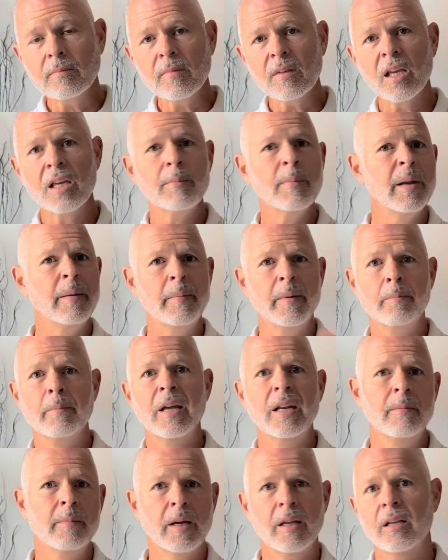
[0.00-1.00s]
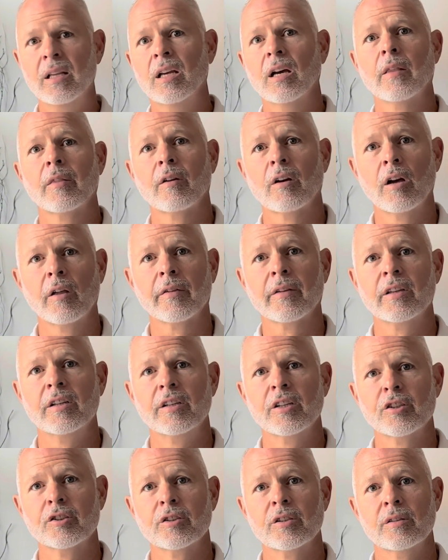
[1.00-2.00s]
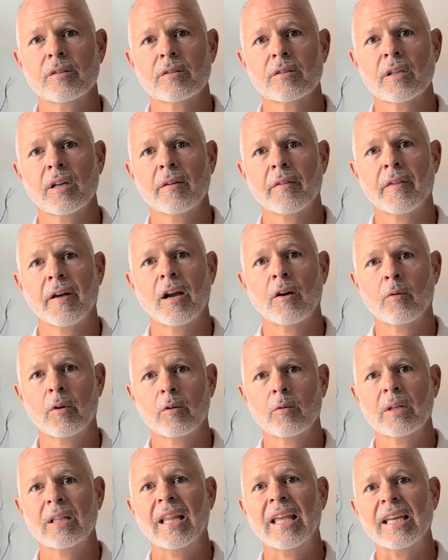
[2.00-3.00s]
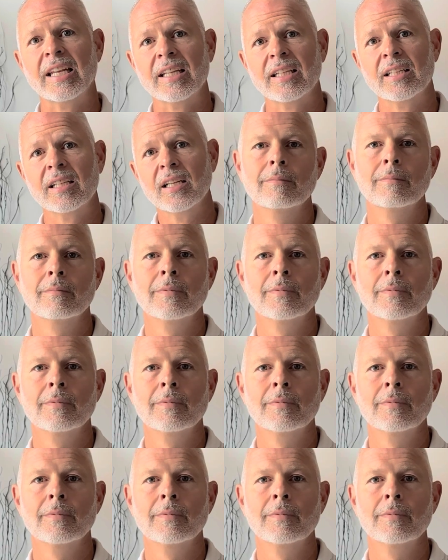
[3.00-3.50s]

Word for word: and many, many, many other health conditions, uh, thyroid related.